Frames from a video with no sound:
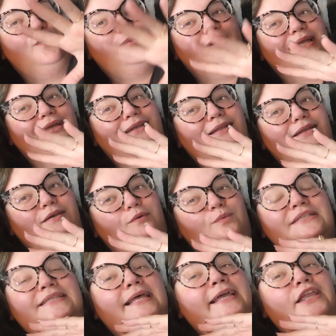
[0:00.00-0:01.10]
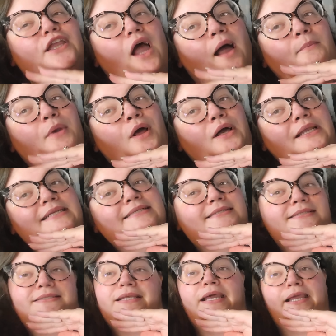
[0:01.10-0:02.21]
woman was like, I'm not gonna
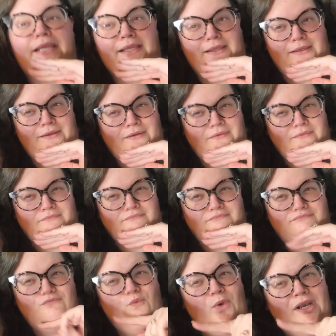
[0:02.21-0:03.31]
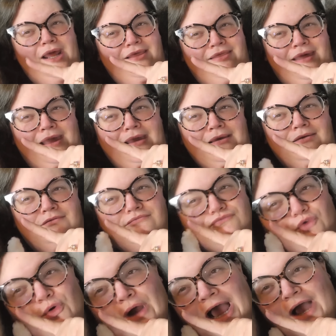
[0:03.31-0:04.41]
say what I think
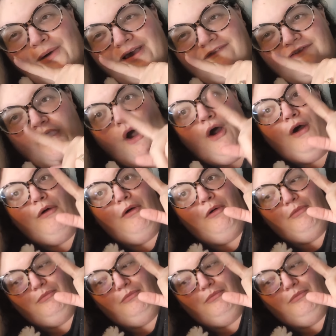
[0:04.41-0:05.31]
or how I feel.